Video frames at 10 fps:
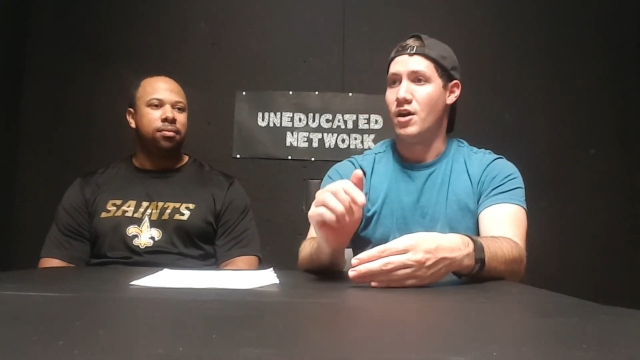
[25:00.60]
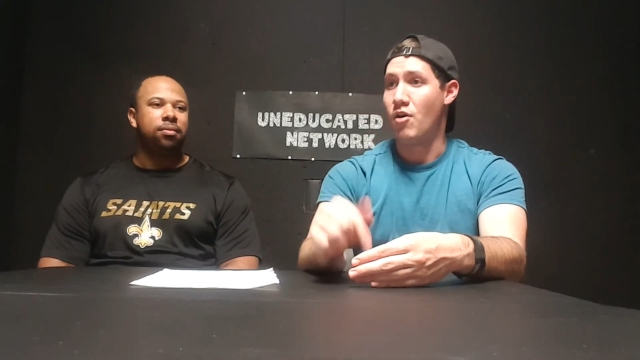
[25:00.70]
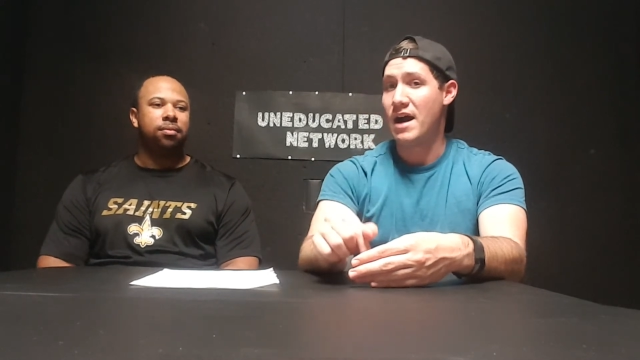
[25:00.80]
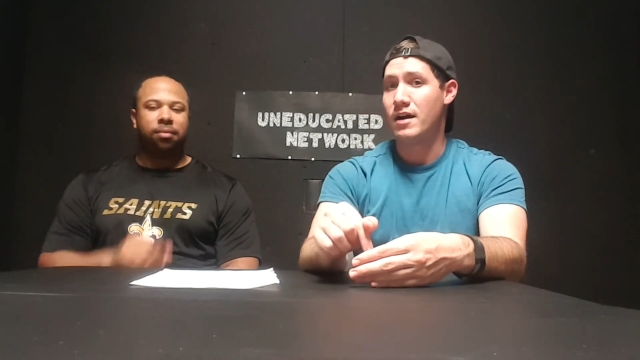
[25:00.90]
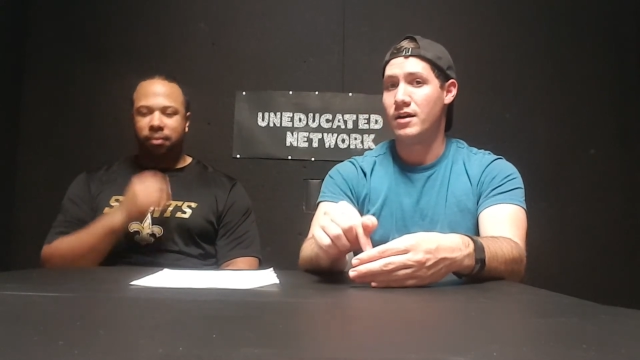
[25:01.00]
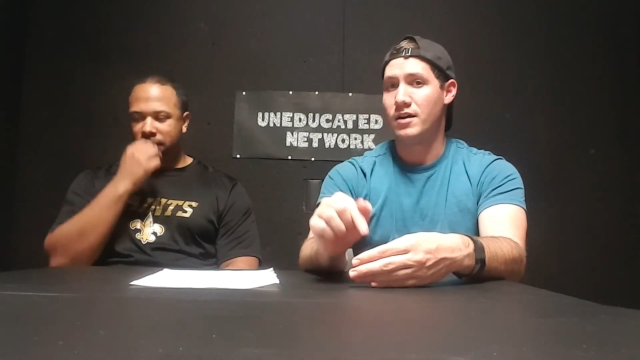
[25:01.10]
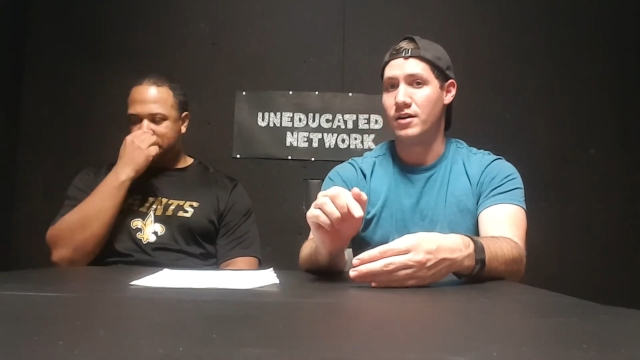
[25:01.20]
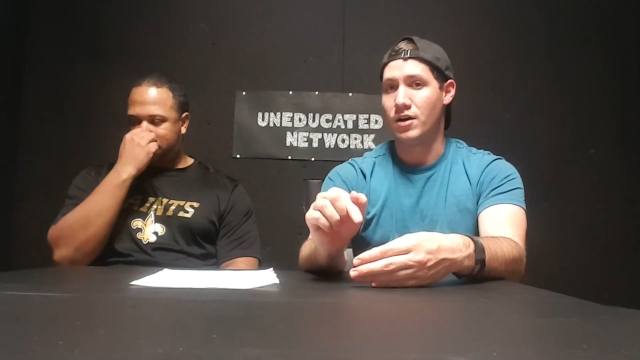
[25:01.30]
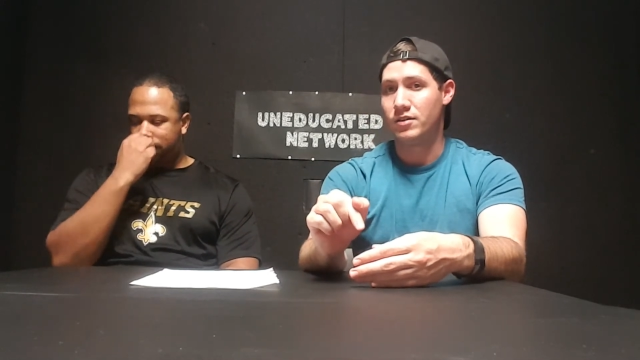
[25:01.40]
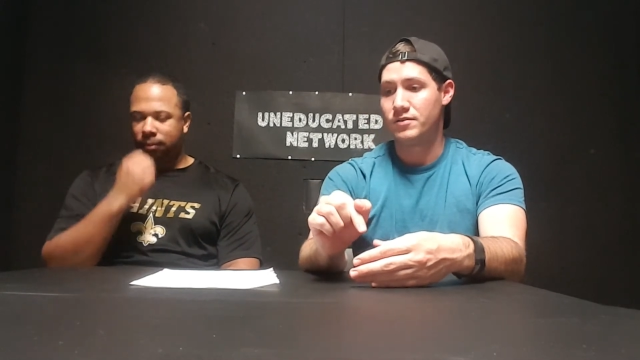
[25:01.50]
Speaker 1: Ohio,
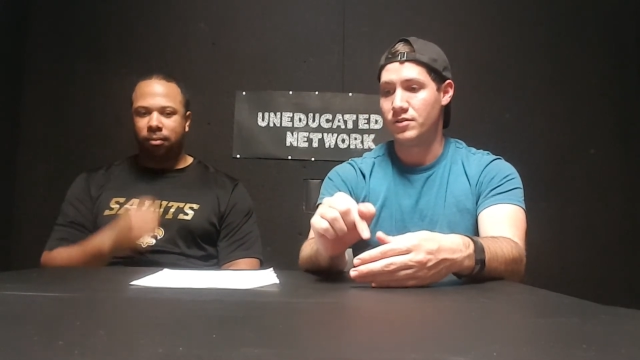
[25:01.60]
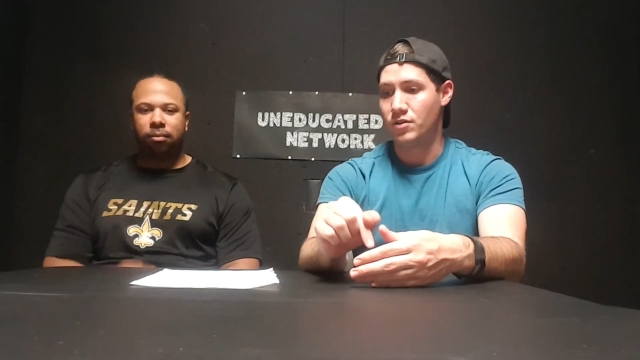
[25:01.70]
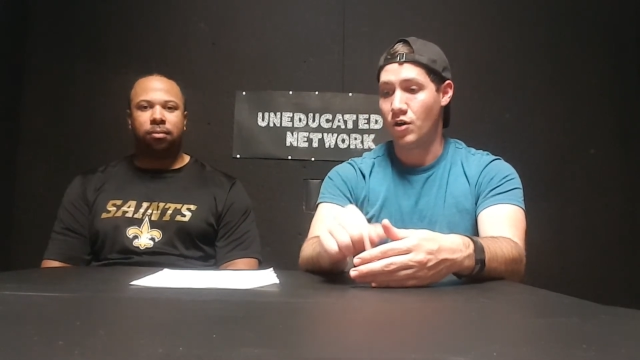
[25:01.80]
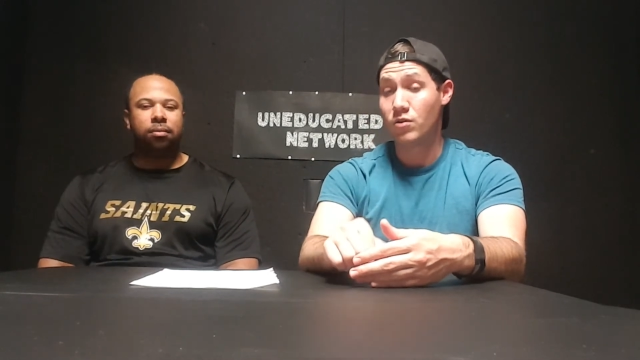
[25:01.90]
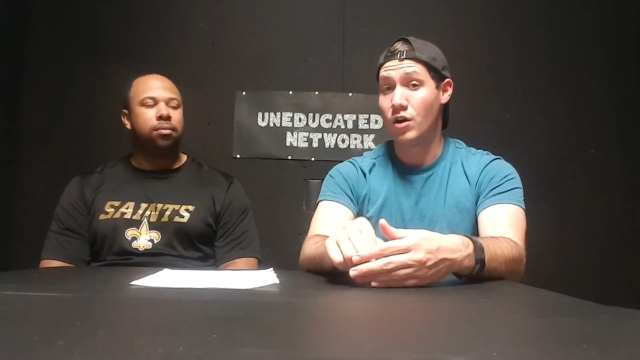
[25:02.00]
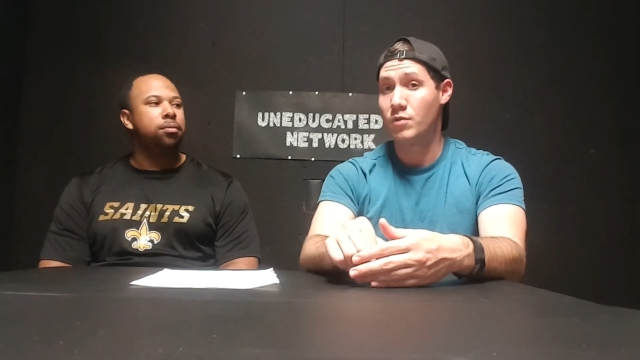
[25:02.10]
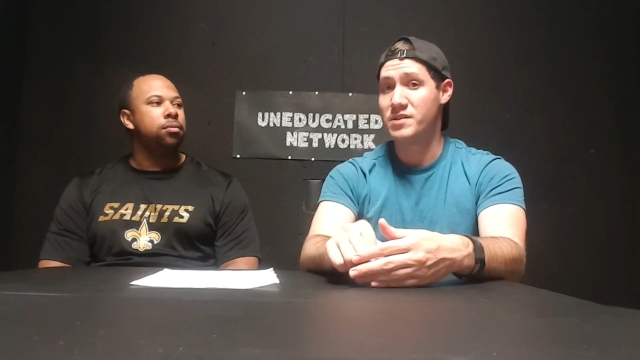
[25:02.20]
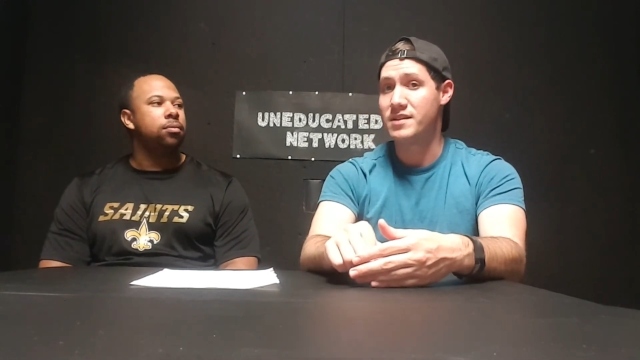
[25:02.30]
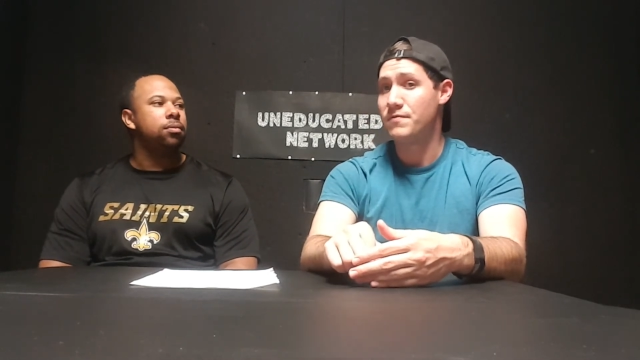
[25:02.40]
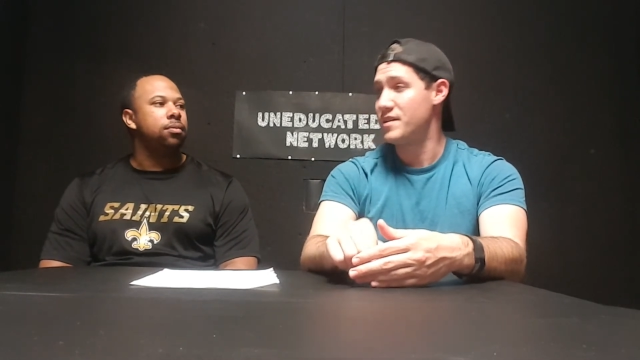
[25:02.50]
uh,
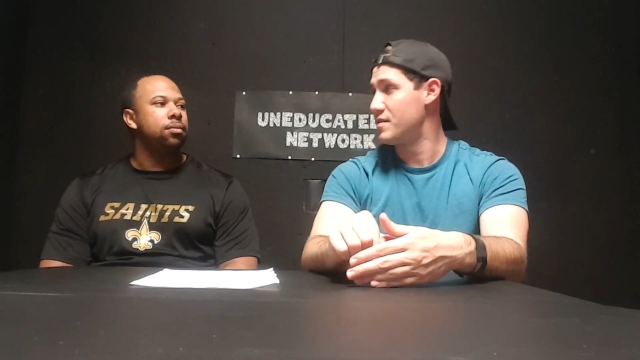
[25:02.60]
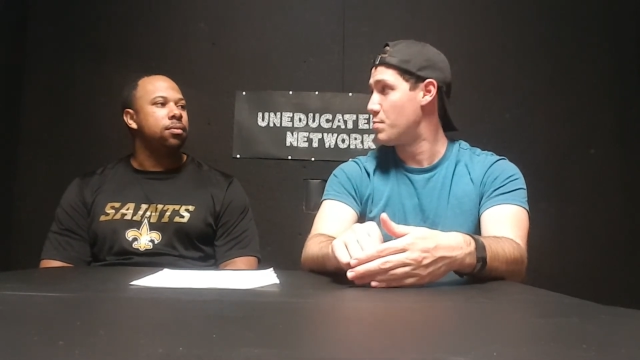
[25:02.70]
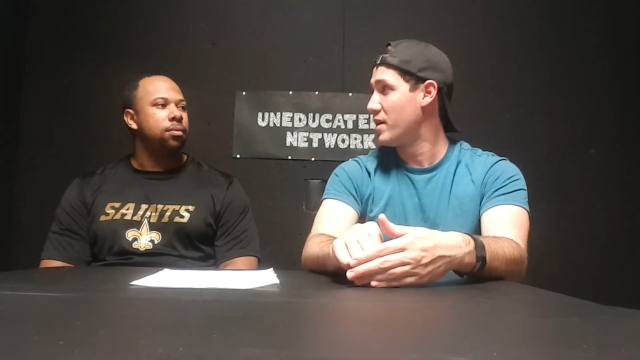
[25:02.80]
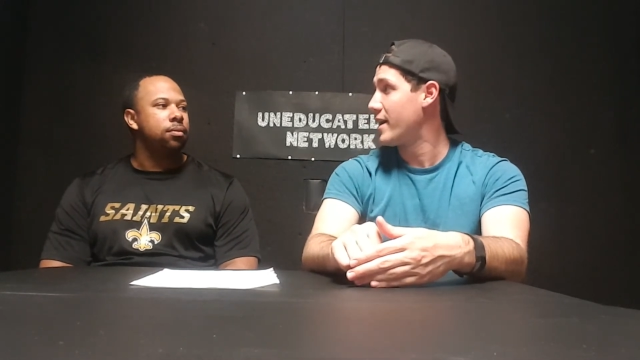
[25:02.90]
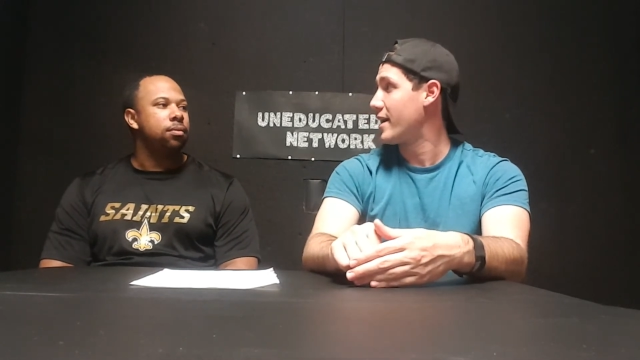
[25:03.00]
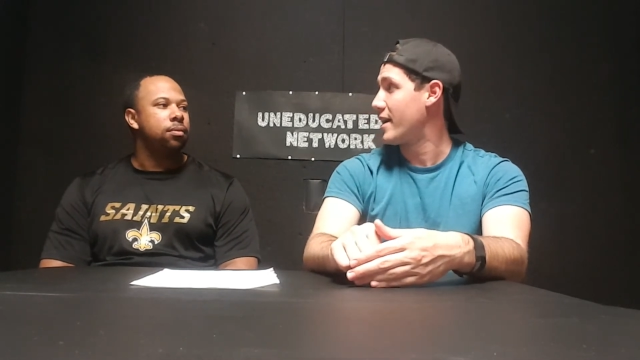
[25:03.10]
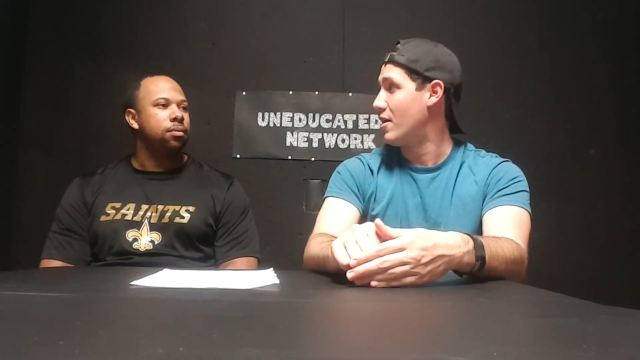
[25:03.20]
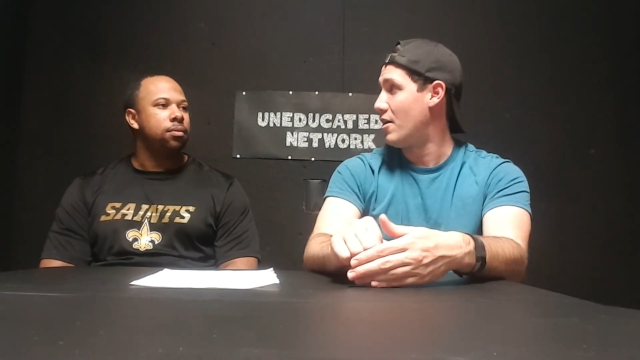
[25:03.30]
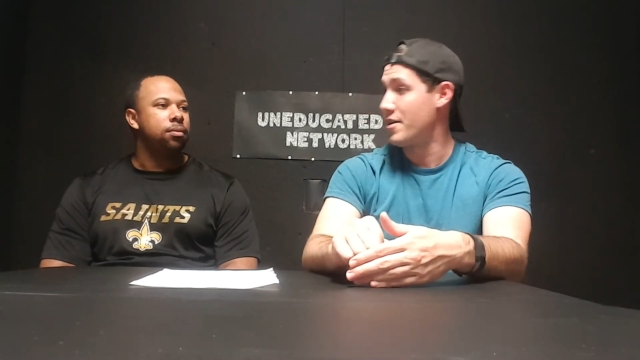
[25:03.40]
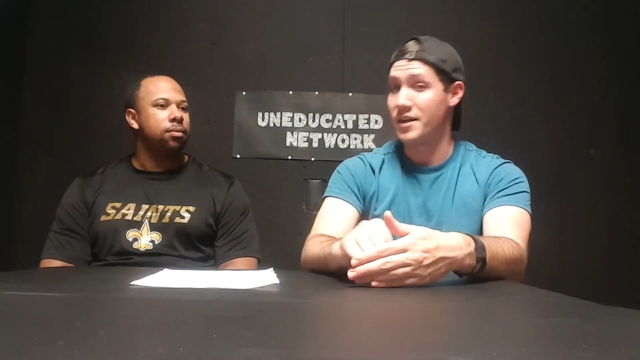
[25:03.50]
Oklahoma's defense is playing
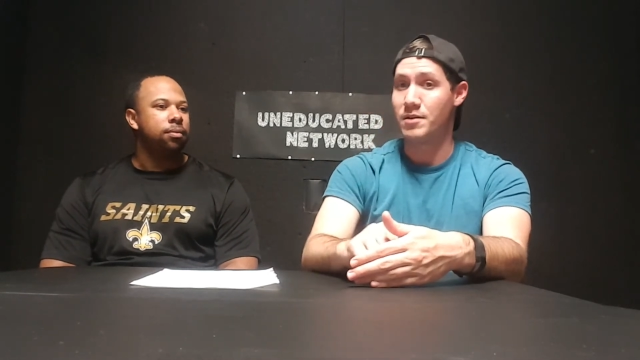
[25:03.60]
on a